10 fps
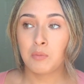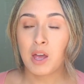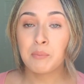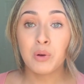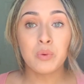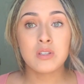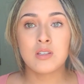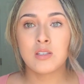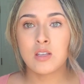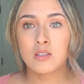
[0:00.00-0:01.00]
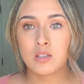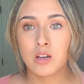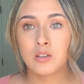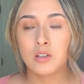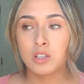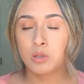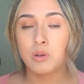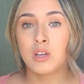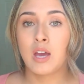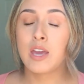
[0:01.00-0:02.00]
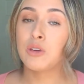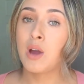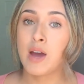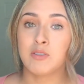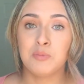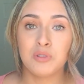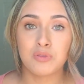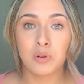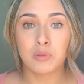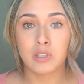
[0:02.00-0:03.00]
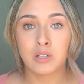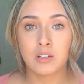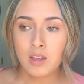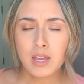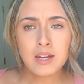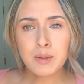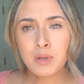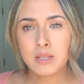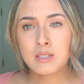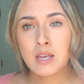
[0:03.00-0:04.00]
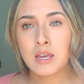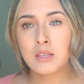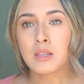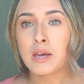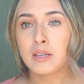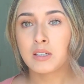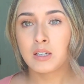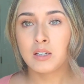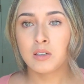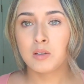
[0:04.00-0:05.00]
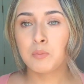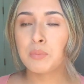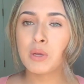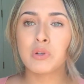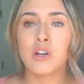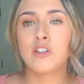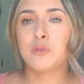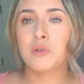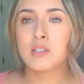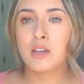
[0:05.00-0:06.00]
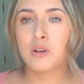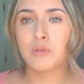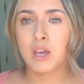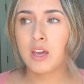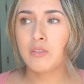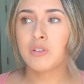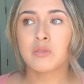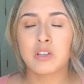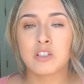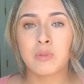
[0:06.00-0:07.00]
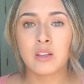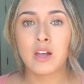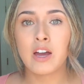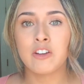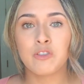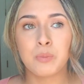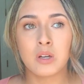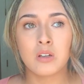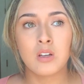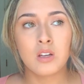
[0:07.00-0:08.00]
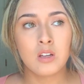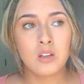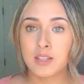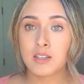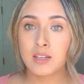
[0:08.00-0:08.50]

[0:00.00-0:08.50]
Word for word: but once this is done, you, ha you have to move forward. And I'm not saying like be 100% okay for the rest of my life. But then the